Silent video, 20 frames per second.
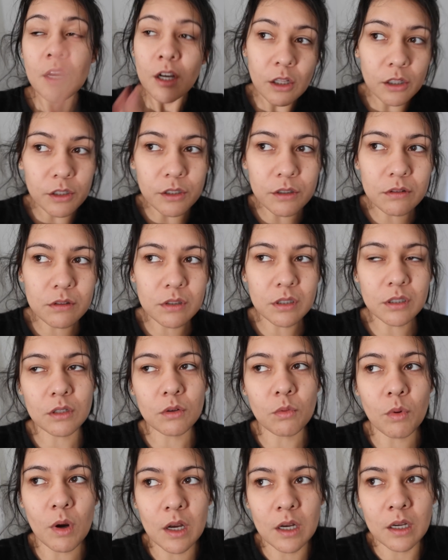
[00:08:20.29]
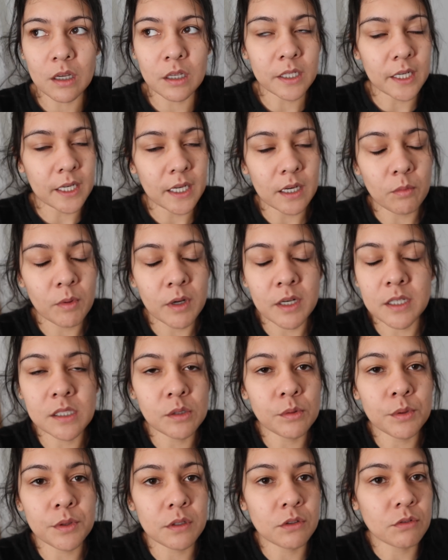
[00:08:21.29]
glued to the wall and I didn't want to
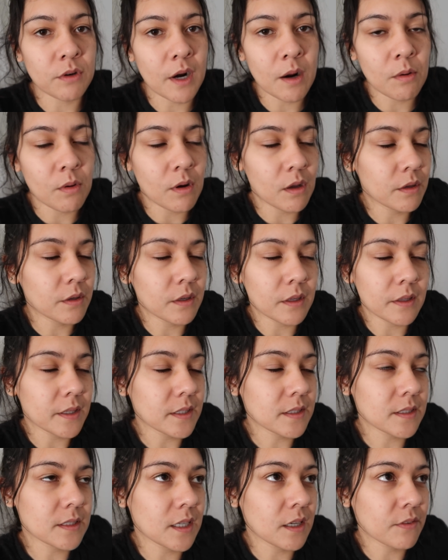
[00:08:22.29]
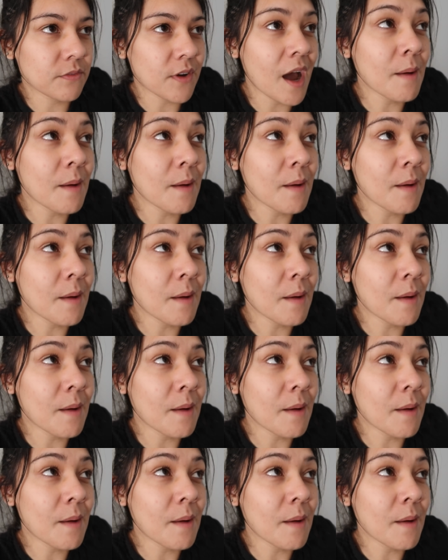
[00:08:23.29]
deal with the drywall and all that stuff.